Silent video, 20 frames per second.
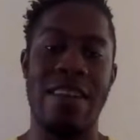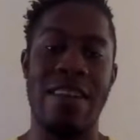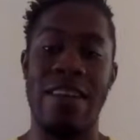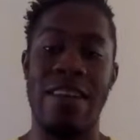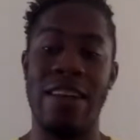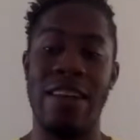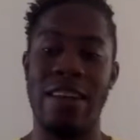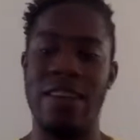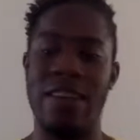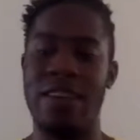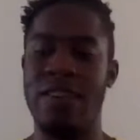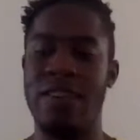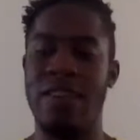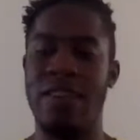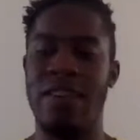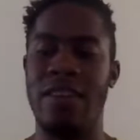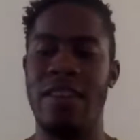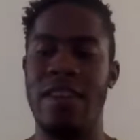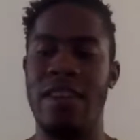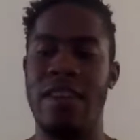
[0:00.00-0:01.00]
They
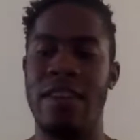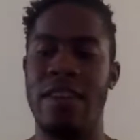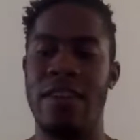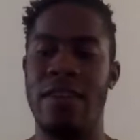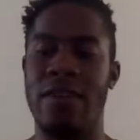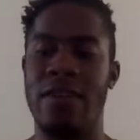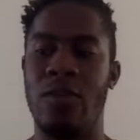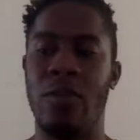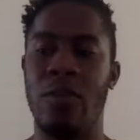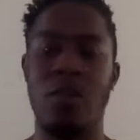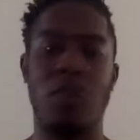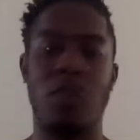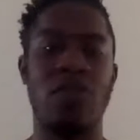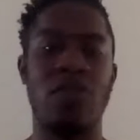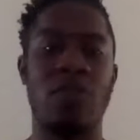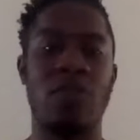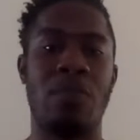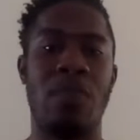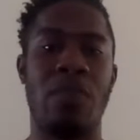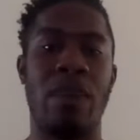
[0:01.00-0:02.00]
literally were
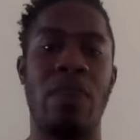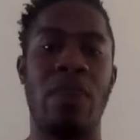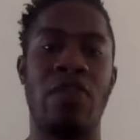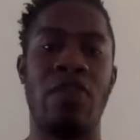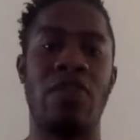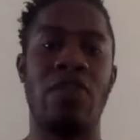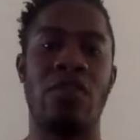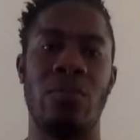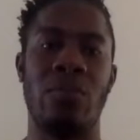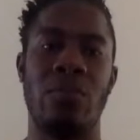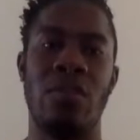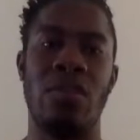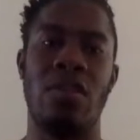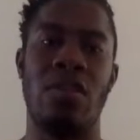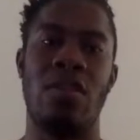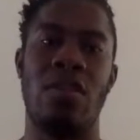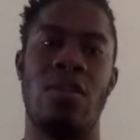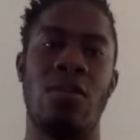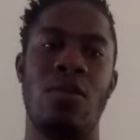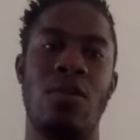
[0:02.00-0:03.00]
just patient
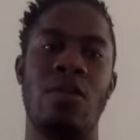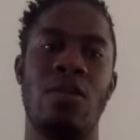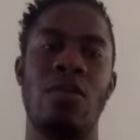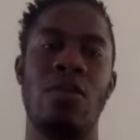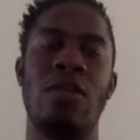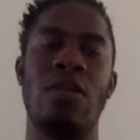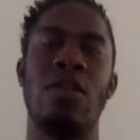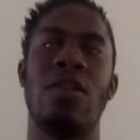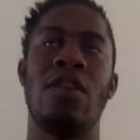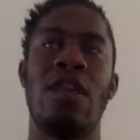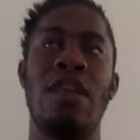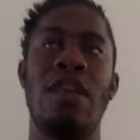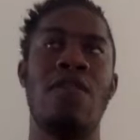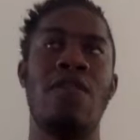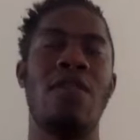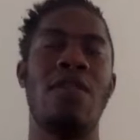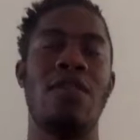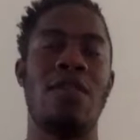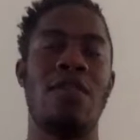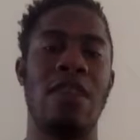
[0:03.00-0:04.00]
with you.
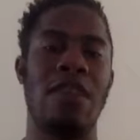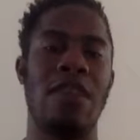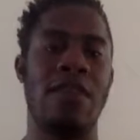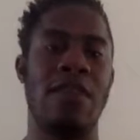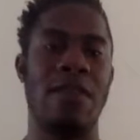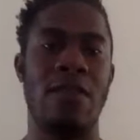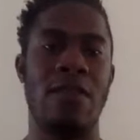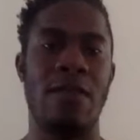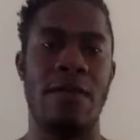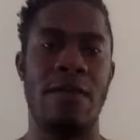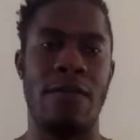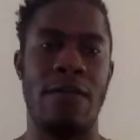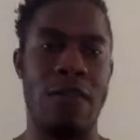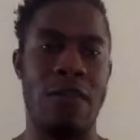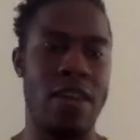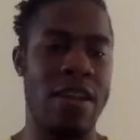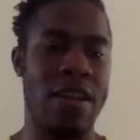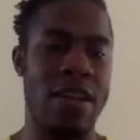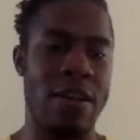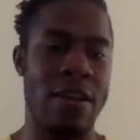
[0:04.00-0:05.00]
Even
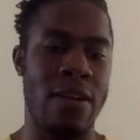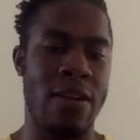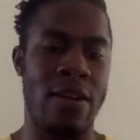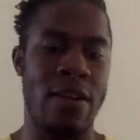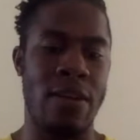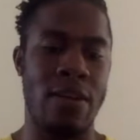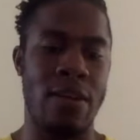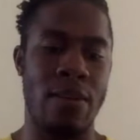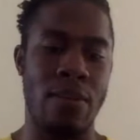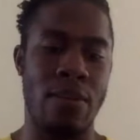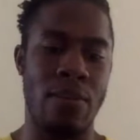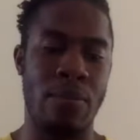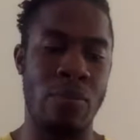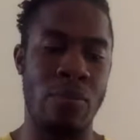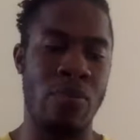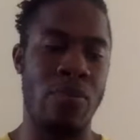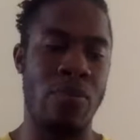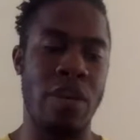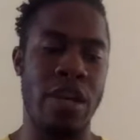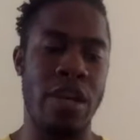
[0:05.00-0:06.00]
fucking
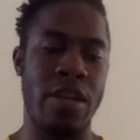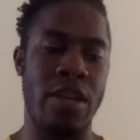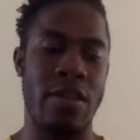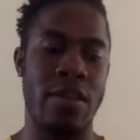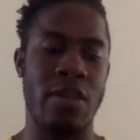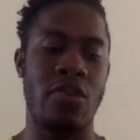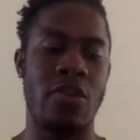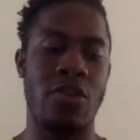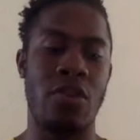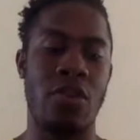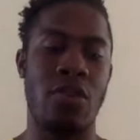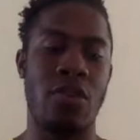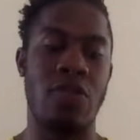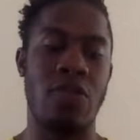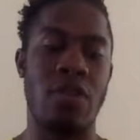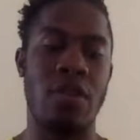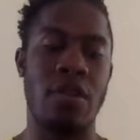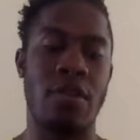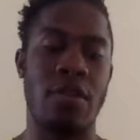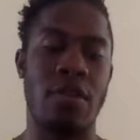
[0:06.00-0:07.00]
boring through or
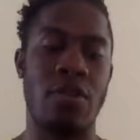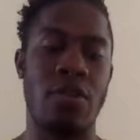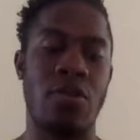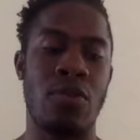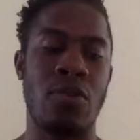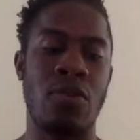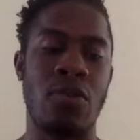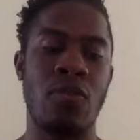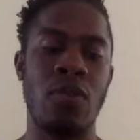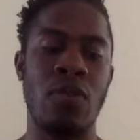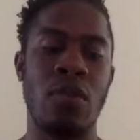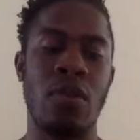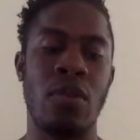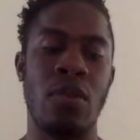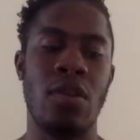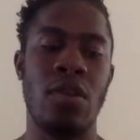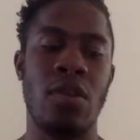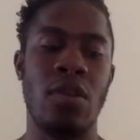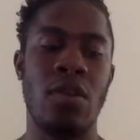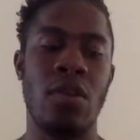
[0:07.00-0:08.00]
going through
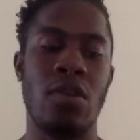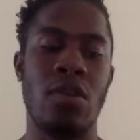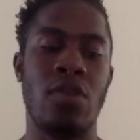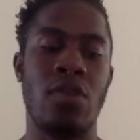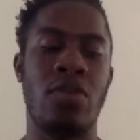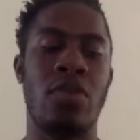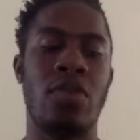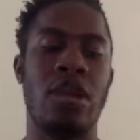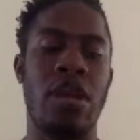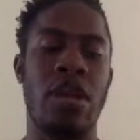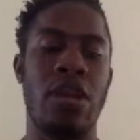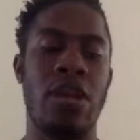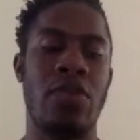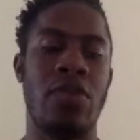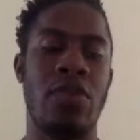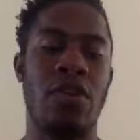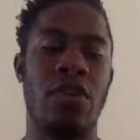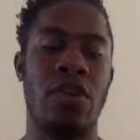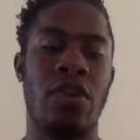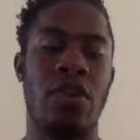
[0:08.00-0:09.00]
your
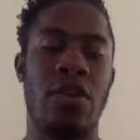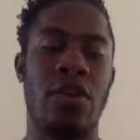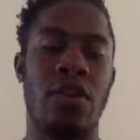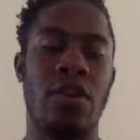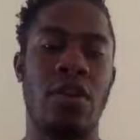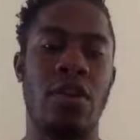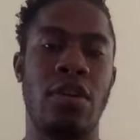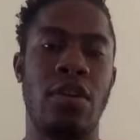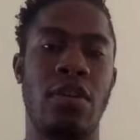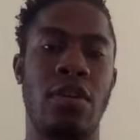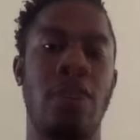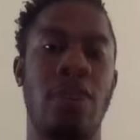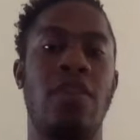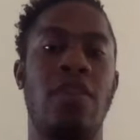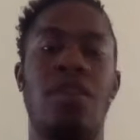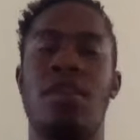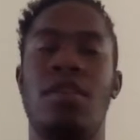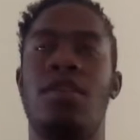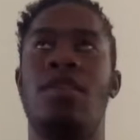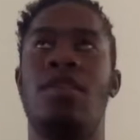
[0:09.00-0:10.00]
inner
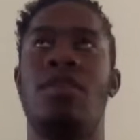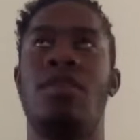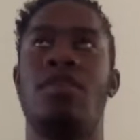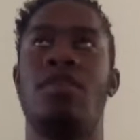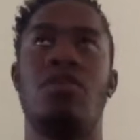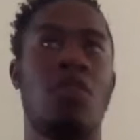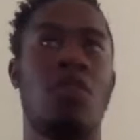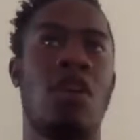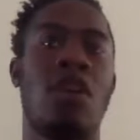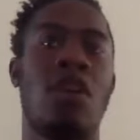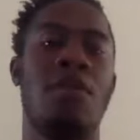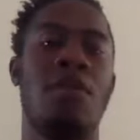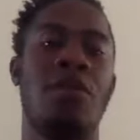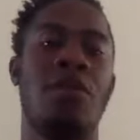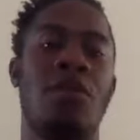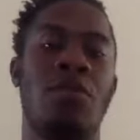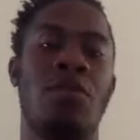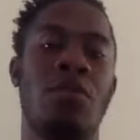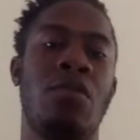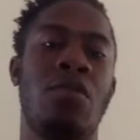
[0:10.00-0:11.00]

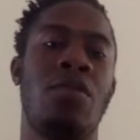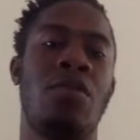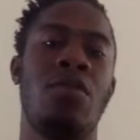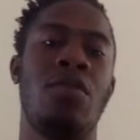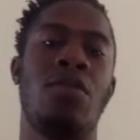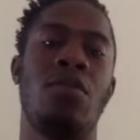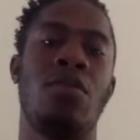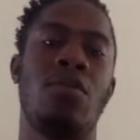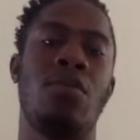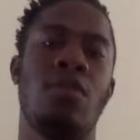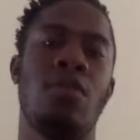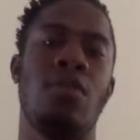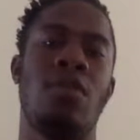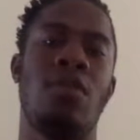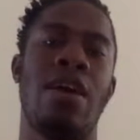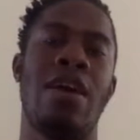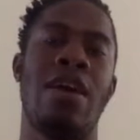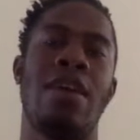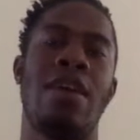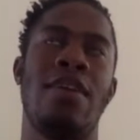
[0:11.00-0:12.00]
drama with you,
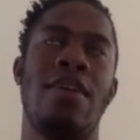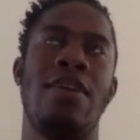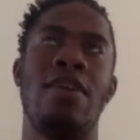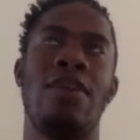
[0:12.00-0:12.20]
right?